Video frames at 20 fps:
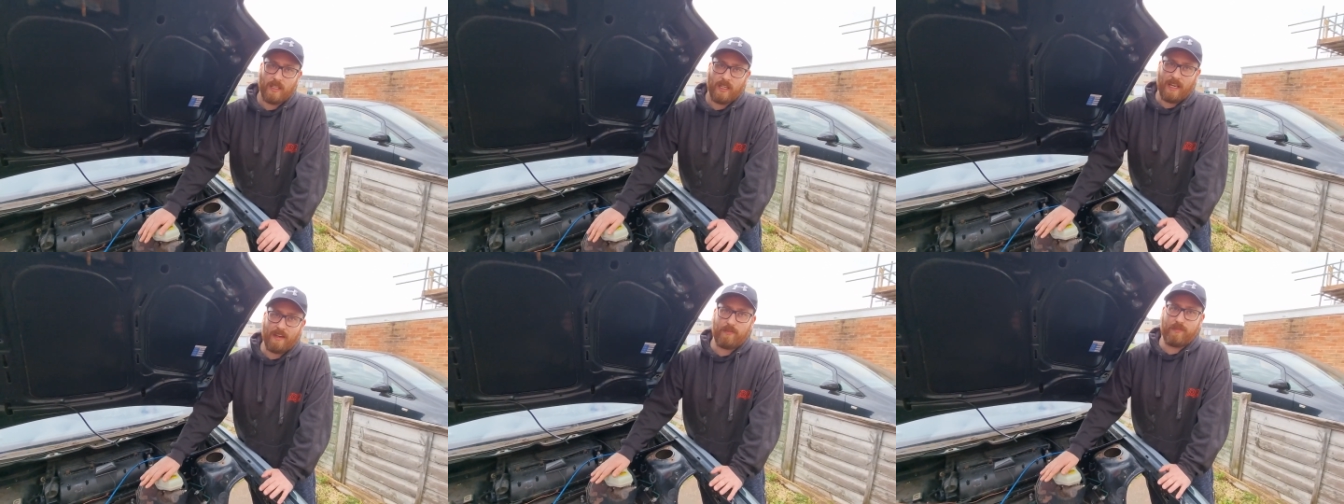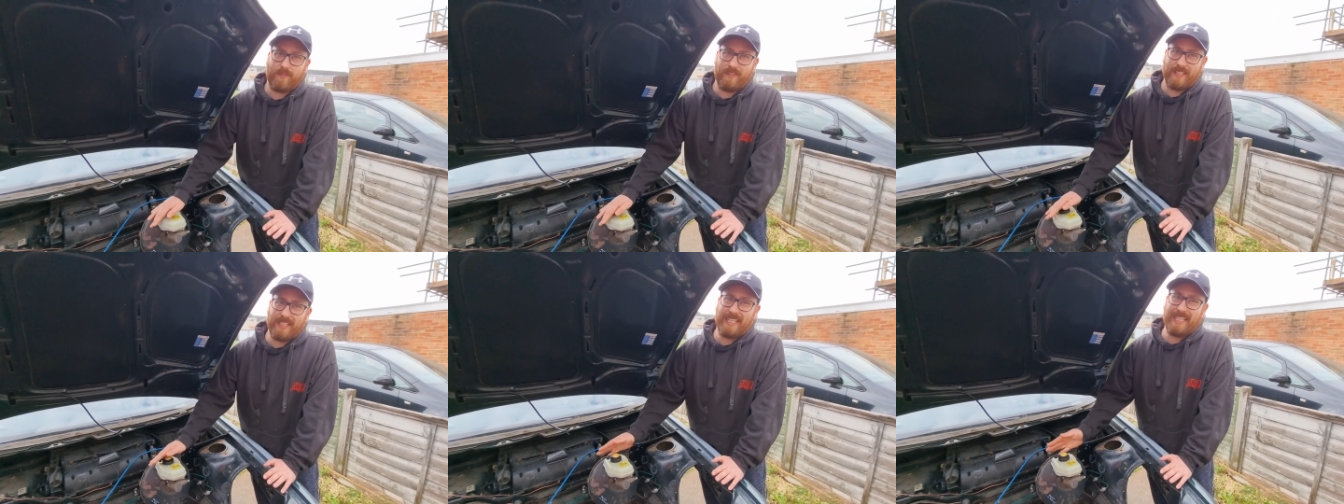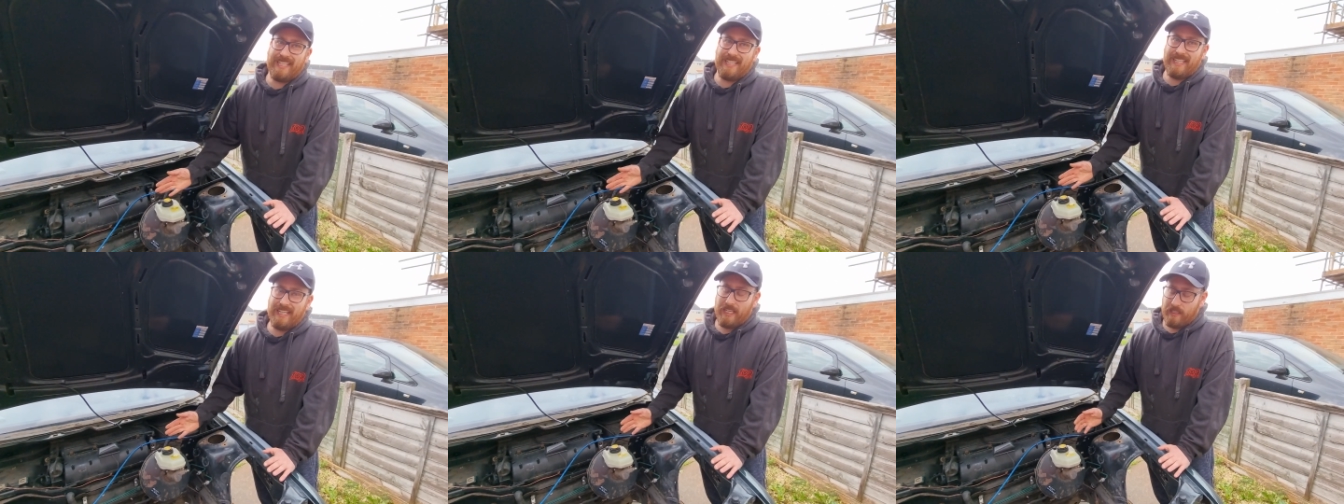if
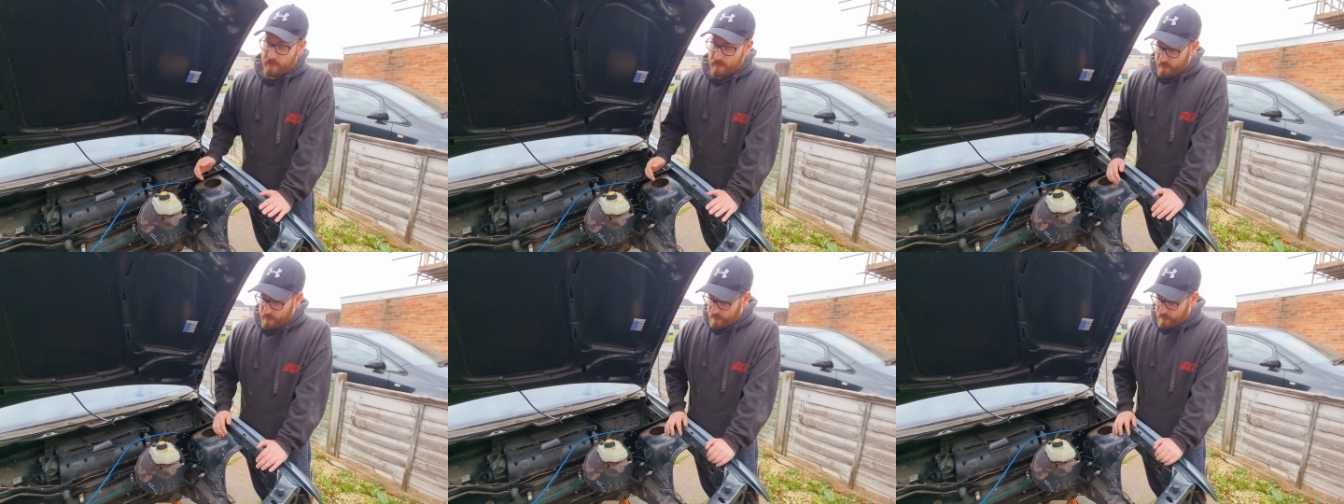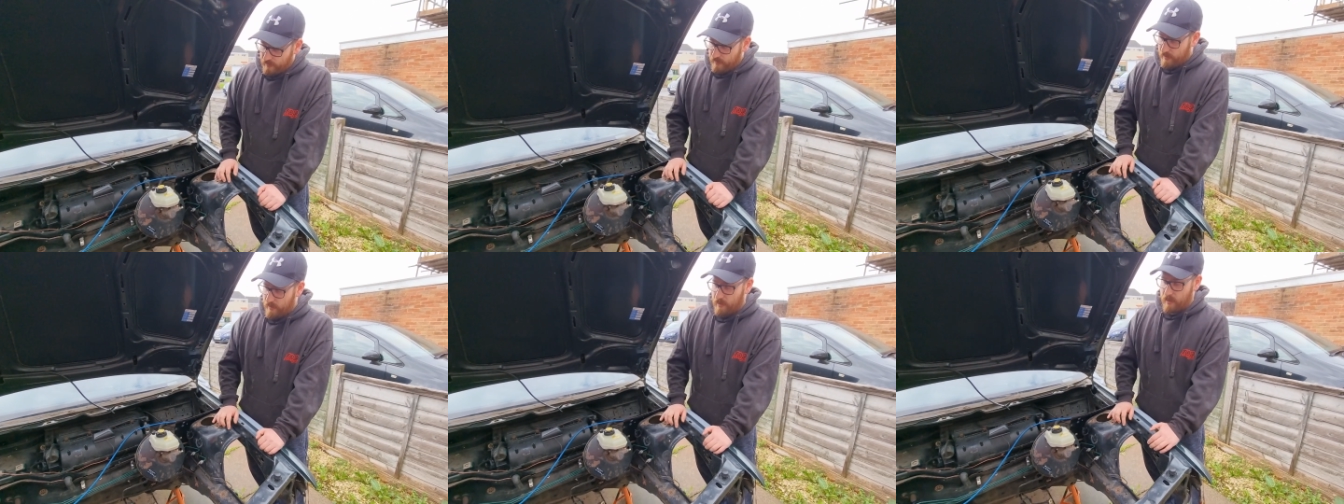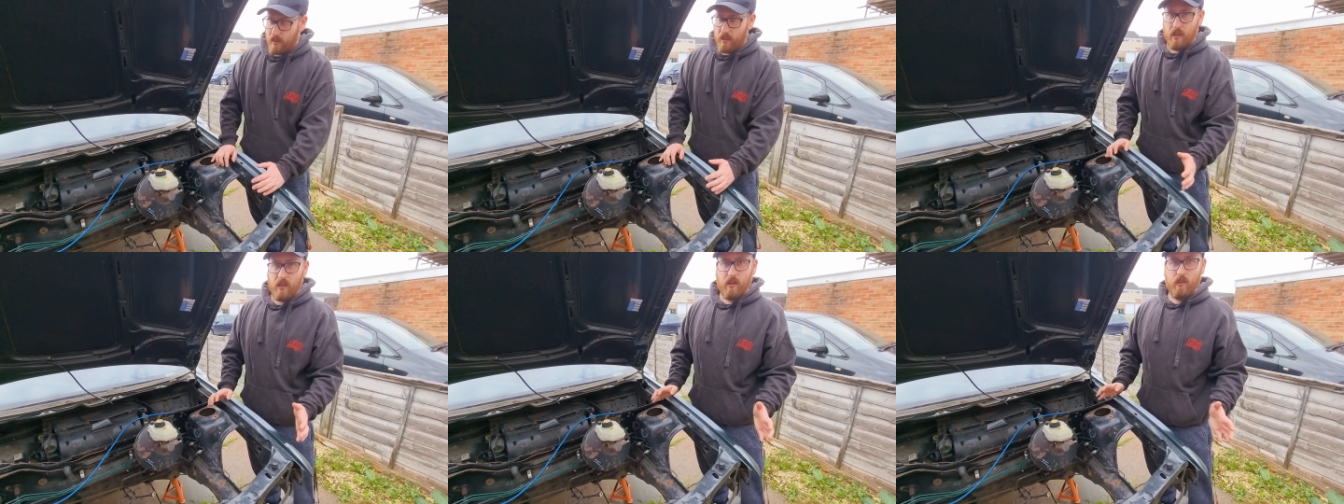needed.
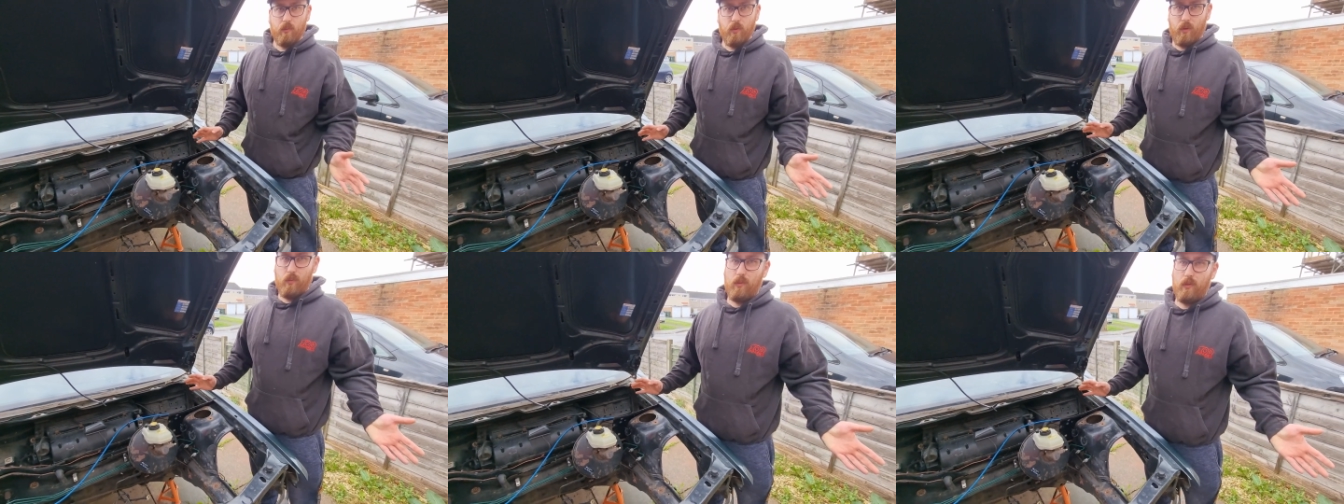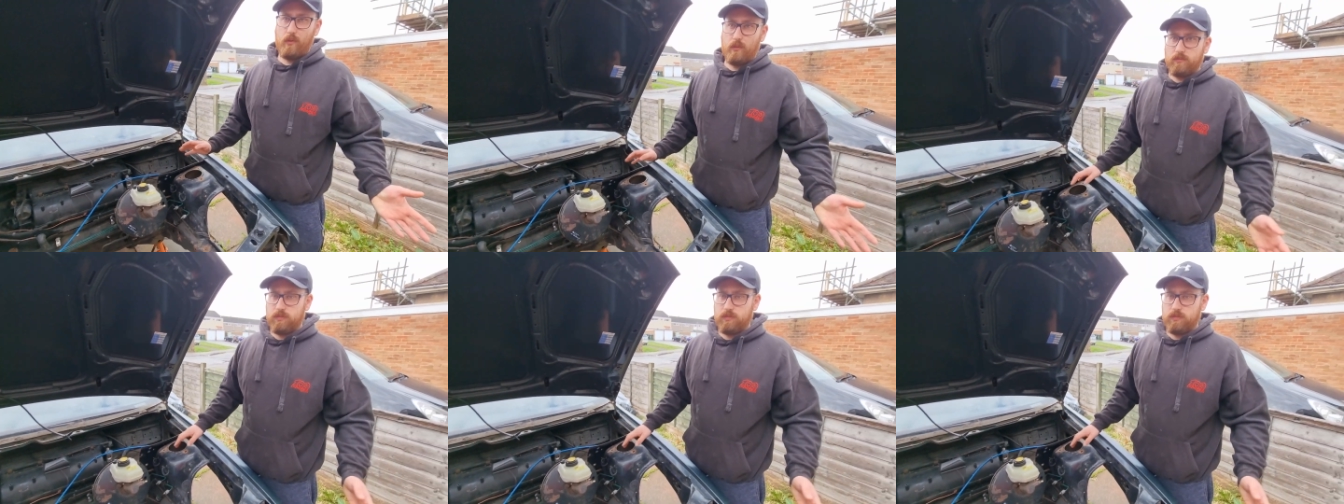We will